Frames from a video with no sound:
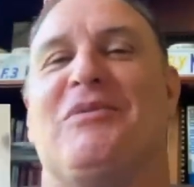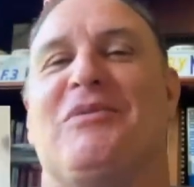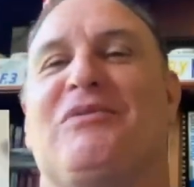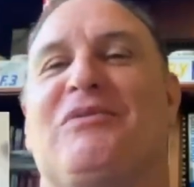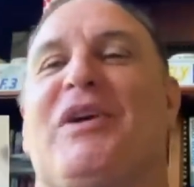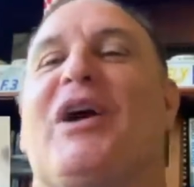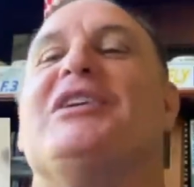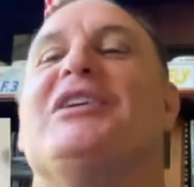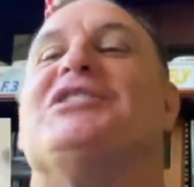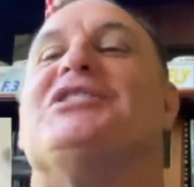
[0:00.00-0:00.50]

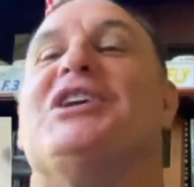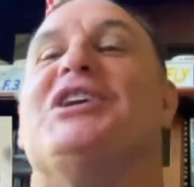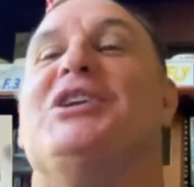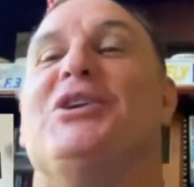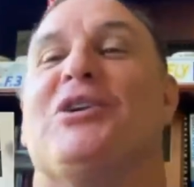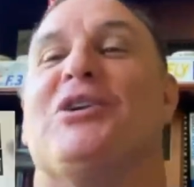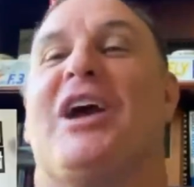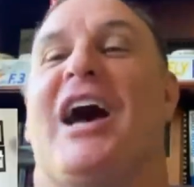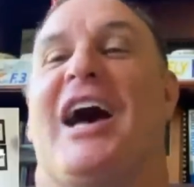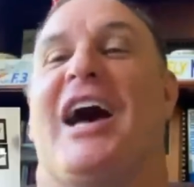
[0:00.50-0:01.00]
very
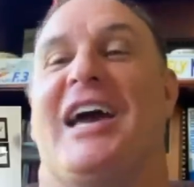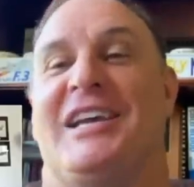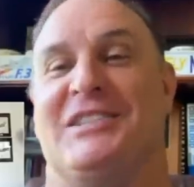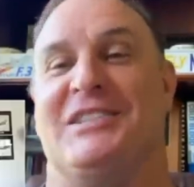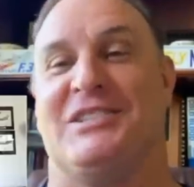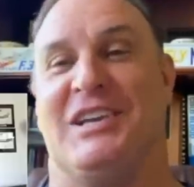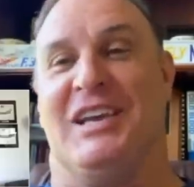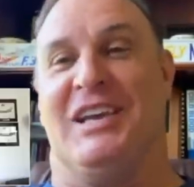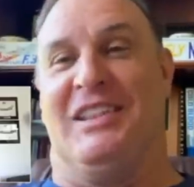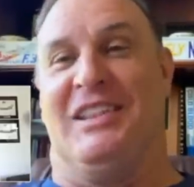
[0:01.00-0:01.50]
senior
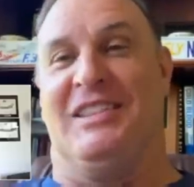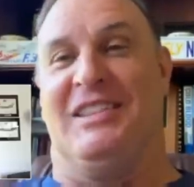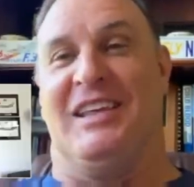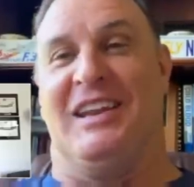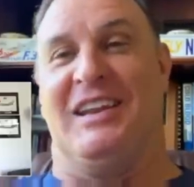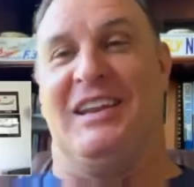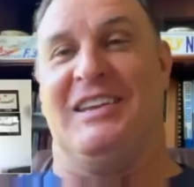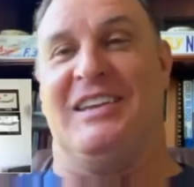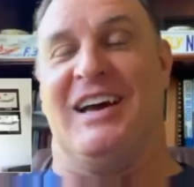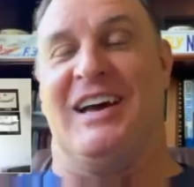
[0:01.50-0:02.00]
guys
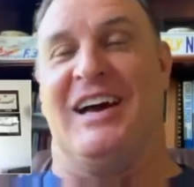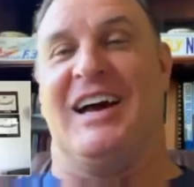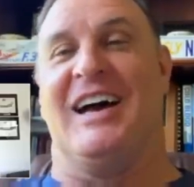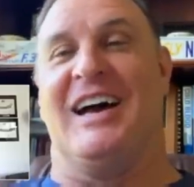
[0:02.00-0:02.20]
that had